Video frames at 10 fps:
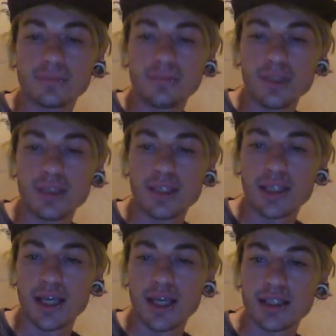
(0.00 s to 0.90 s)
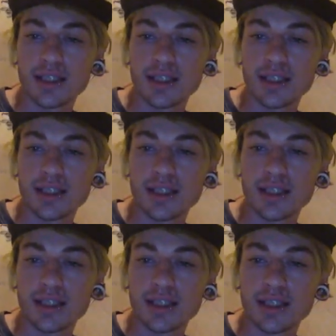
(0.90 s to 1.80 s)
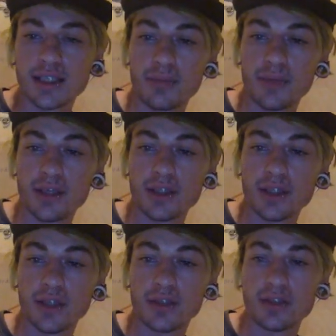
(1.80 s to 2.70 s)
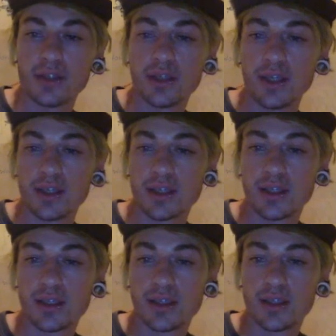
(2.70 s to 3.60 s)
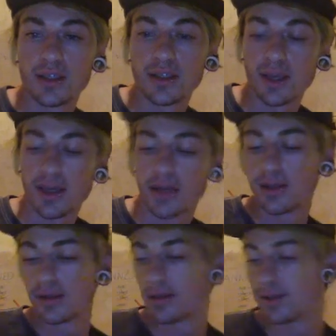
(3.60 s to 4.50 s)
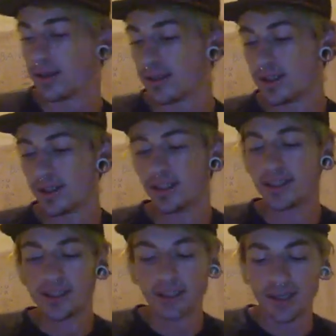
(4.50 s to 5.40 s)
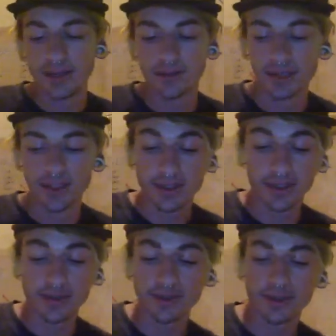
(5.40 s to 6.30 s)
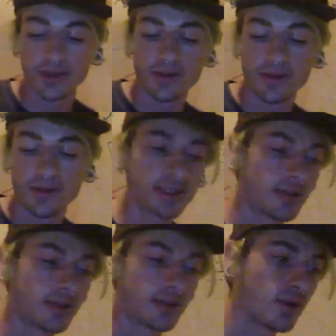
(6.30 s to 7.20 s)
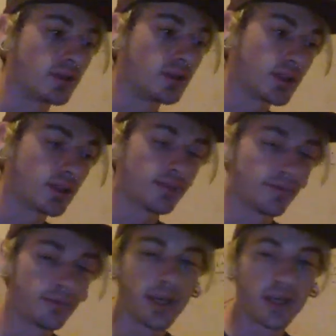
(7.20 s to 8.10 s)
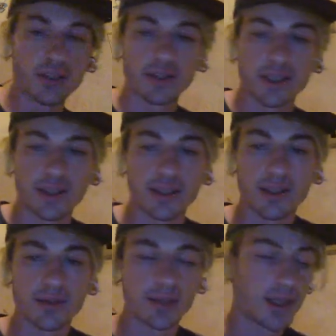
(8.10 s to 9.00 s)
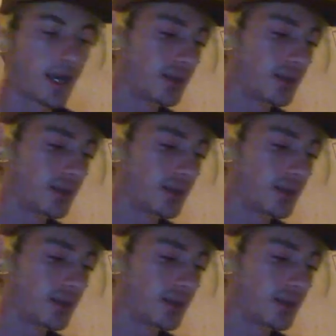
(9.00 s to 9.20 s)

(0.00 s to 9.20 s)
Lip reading: It's a gas extract, right, for like BHO and like, yeah, and CO2 as well. But CO, well, BHO is like a liquid and